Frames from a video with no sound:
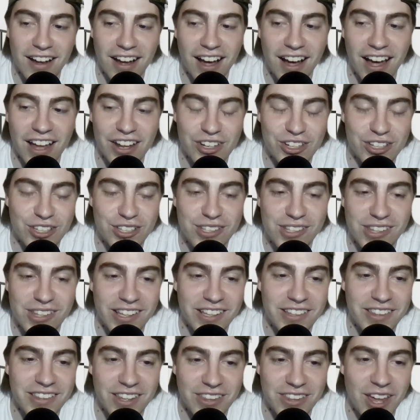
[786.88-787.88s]
I just
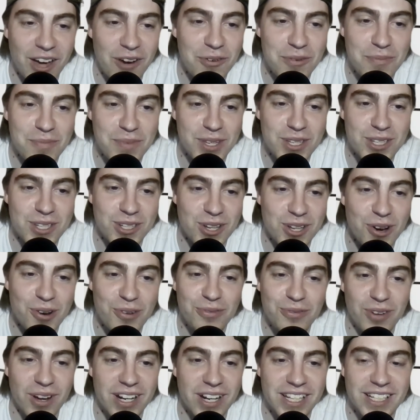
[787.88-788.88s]
think that would be so
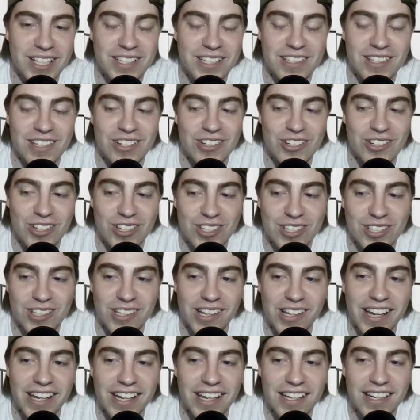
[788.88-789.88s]
funny to just
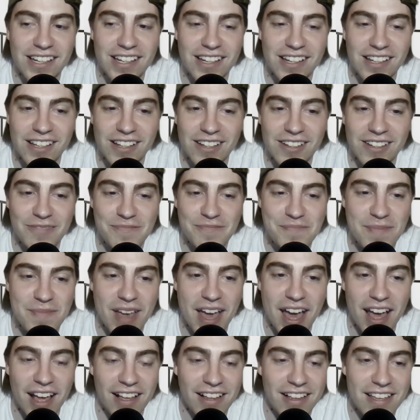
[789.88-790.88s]
like
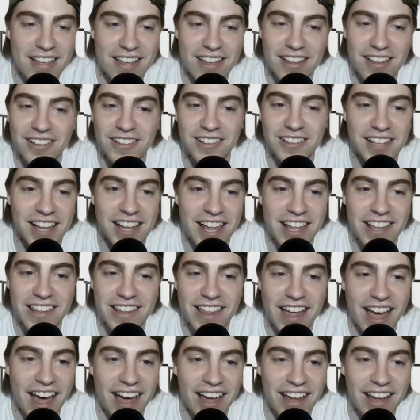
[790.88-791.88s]
let
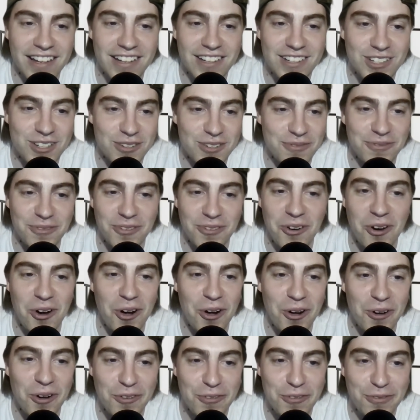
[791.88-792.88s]
that
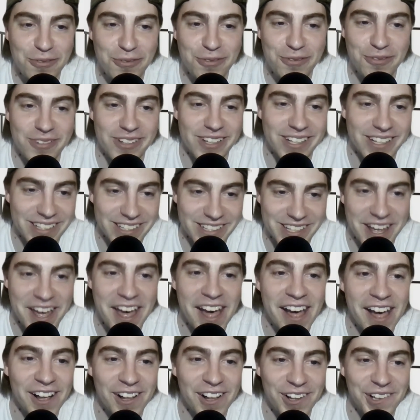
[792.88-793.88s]
devolve into
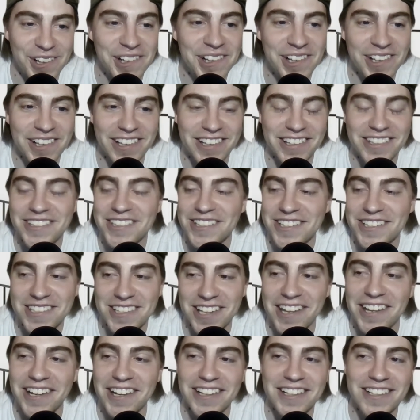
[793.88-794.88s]
hell, just
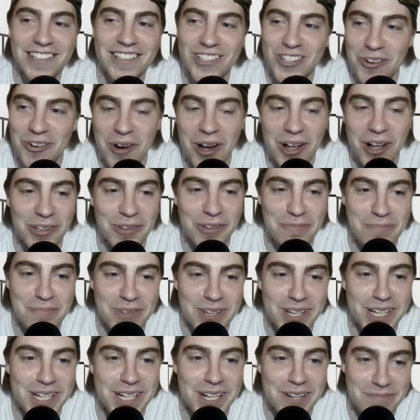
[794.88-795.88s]
like Joel
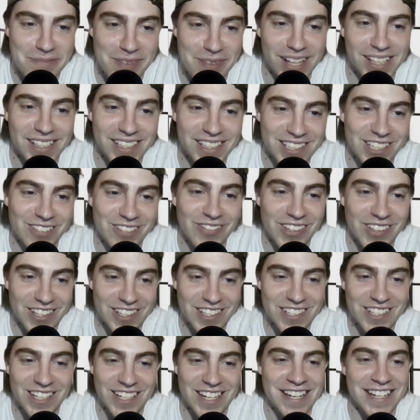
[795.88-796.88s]
Embiid and Ben
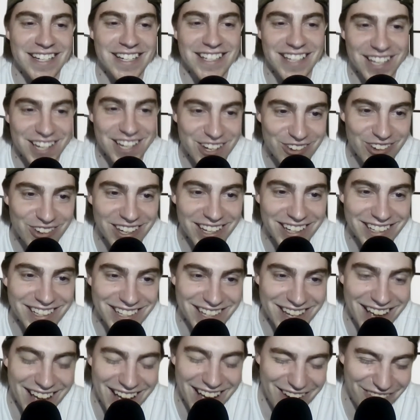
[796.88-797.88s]
Simmons continuing
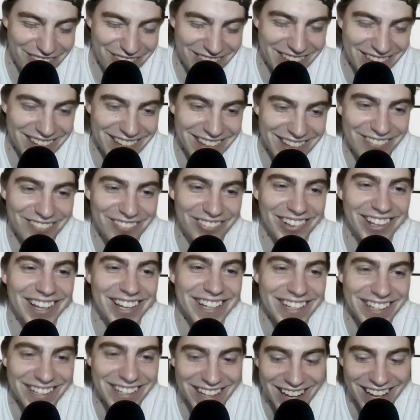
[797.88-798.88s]
to have to play
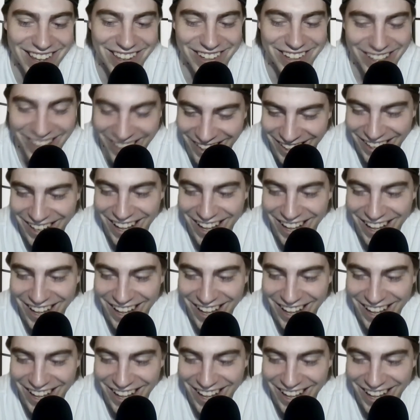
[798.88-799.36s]
together